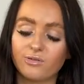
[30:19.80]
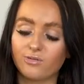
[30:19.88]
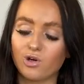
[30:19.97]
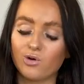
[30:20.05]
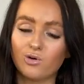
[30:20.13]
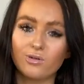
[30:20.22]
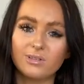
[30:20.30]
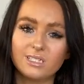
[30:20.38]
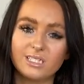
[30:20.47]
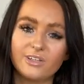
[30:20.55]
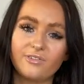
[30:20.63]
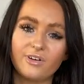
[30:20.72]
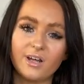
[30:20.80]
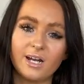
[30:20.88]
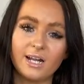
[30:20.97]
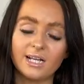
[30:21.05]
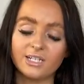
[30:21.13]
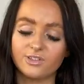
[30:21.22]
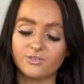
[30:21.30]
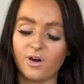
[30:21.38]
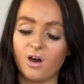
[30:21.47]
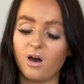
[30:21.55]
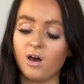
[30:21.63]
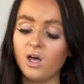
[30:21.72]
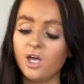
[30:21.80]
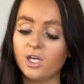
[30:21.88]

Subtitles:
cool and different, and I just thought